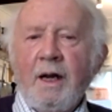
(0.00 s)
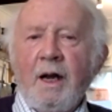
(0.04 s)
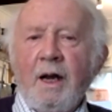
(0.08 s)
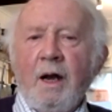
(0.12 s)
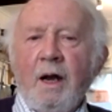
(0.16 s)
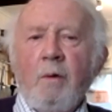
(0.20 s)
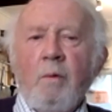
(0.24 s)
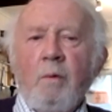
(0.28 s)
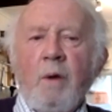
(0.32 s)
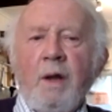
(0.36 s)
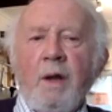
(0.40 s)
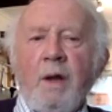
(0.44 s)

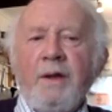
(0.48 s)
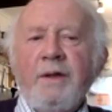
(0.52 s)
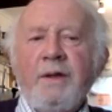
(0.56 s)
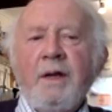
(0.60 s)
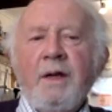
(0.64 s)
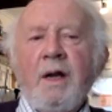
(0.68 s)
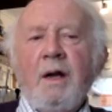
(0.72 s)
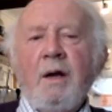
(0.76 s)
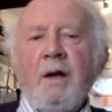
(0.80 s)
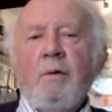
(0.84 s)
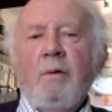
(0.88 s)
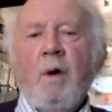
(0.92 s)
with
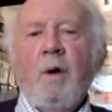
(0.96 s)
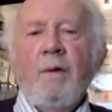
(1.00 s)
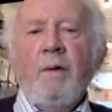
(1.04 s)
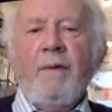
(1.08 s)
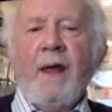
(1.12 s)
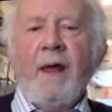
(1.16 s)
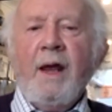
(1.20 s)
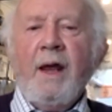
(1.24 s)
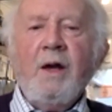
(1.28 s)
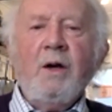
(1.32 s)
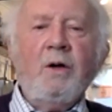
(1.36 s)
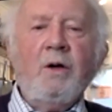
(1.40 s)
what
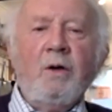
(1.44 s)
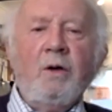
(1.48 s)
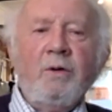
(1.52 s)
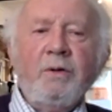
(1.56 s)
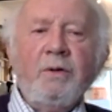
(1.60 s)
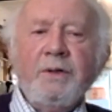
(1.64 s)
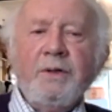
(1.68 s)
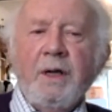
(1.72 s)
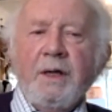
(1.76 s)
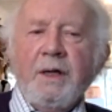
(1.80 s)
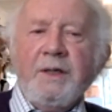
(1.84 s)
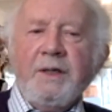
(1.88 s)
they
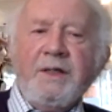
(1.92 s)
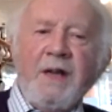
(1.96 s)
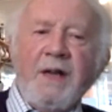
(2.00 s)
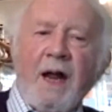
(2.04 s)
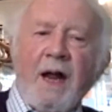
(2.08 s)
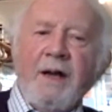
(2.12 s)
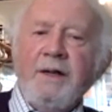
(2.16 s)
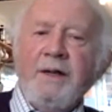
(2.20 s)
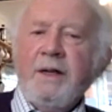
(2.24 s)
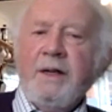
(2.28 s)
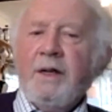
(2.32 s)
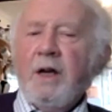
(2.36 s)
called
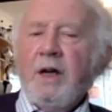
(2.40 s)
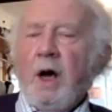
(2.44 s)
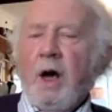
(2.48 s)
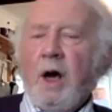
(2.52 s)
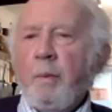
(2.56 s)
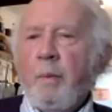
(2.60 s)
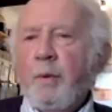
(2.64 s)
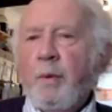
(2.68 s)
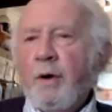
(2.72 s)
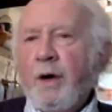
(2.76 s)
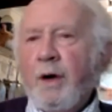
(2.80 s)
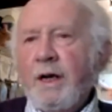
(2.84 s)
standard
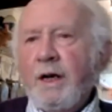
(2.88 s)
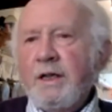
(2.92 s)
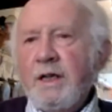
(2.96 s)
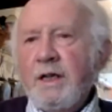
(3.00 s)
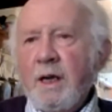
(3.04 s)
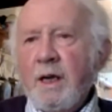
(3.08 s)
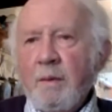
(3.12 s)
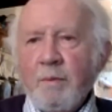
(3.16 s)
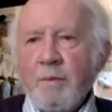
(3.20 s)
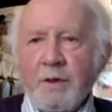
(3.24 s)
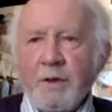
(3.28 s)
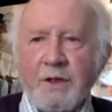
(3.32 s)

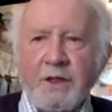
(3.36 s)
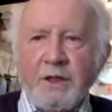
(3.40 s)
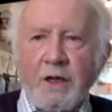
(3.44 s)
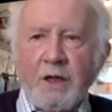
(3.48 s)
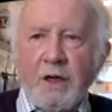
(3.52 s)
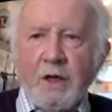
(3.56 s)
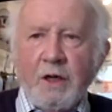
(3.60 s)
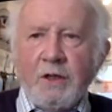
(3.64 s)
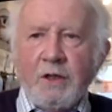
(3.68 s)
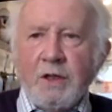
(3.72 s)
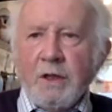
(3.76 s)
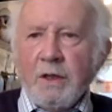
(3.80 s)
operating
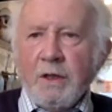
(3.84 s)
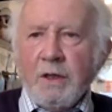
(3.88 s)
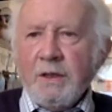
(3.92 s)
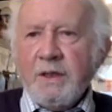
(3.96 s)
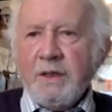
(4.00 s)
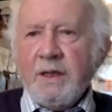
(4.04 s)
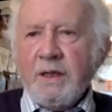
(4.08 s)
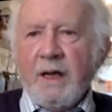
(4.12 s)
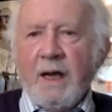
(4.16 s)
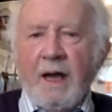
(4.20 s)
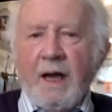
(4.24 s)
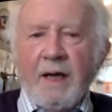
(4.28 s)

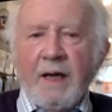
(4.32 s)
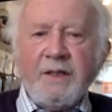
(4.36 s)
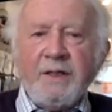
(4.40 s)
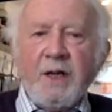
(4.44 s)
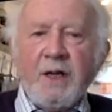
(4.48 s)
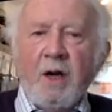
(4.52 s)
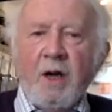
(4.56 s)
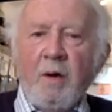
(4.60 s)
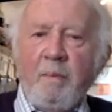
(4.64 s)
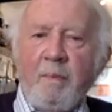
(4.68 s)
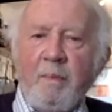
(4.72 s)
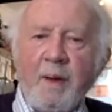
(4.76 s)
procedures,
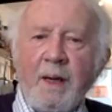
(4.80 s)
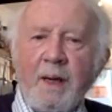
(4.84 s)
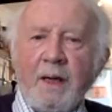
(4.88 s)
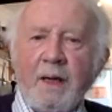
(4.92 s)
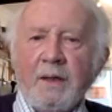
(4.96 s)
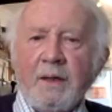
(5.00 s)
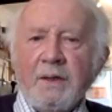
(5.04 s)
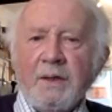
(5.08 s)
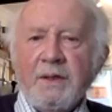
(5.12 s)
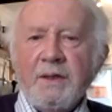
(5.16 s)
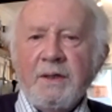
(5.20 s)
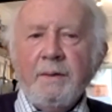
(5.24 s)

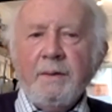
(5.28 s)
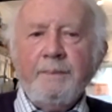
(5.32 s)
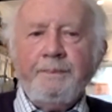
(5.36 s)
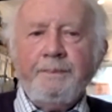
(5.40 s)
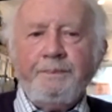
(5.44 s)
SOPs.